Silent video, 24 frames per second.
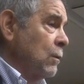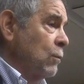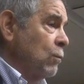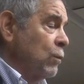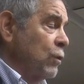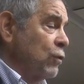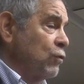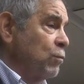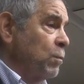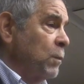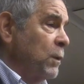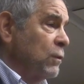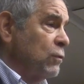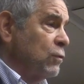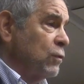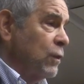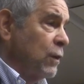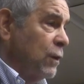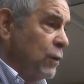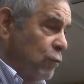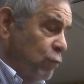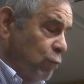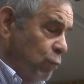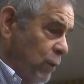which means
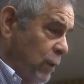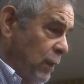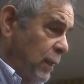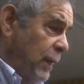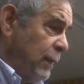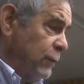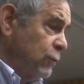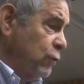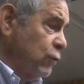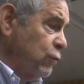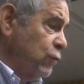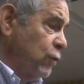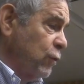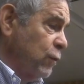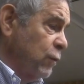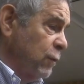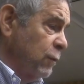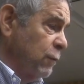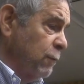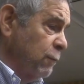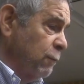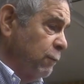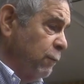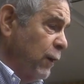that Israel has a
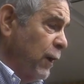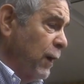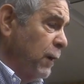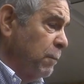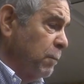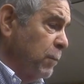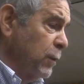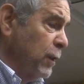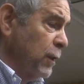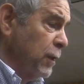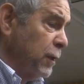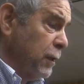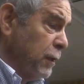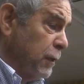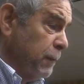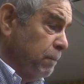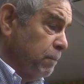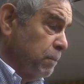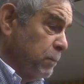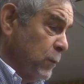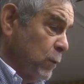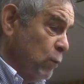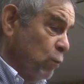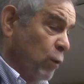certain viability
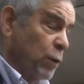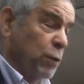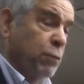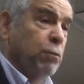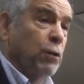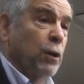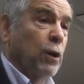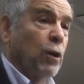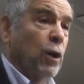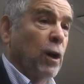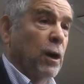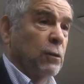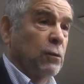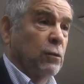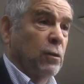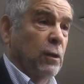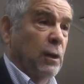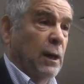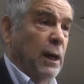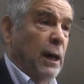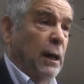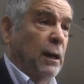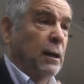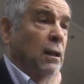with regard to
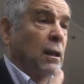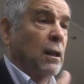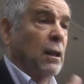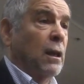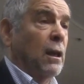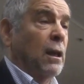that.